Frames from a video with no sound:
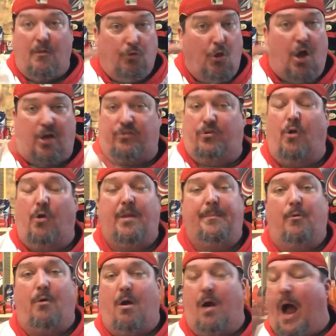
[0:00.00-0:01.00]
look, don't get
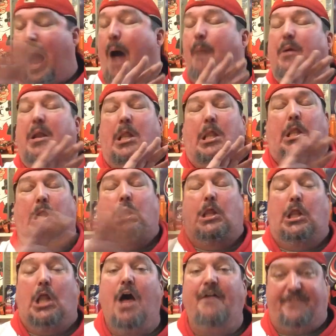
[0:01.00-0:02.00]
me wrong. I would
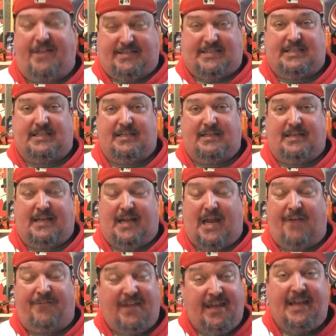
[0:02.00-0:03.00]
love it
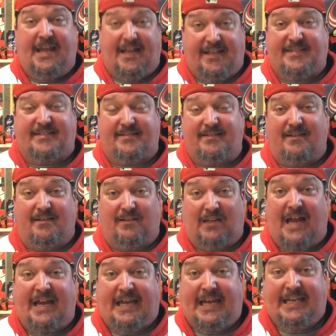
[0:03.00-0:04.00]
if he hits
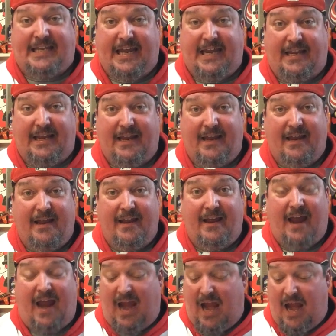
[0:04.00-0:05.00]
like he did.
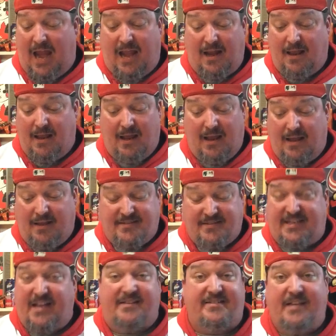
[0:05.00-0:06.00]
And
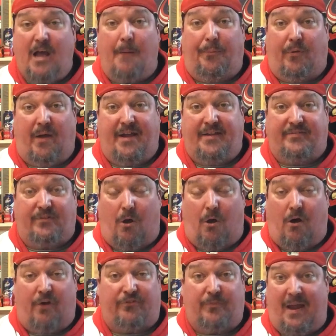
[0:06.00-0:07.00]
Senzel plays
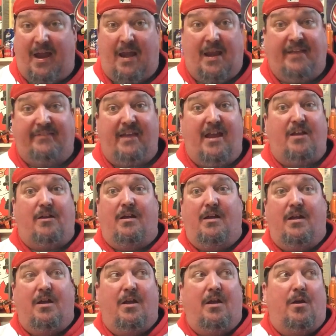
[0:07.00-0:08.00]
awesome, and it's a
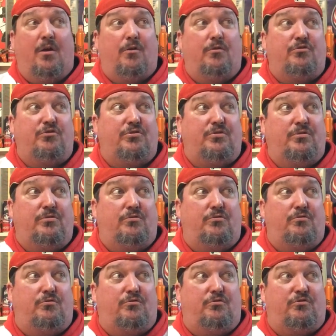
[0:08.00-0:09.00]

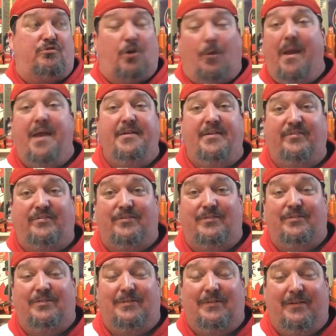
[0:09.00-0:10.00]

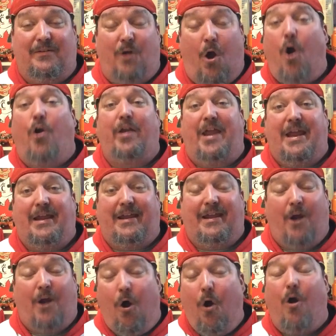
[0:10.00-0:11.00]
tremendous heartache
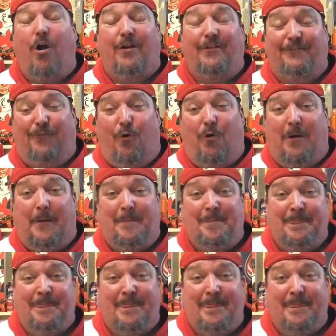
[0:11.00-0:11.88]
and hard for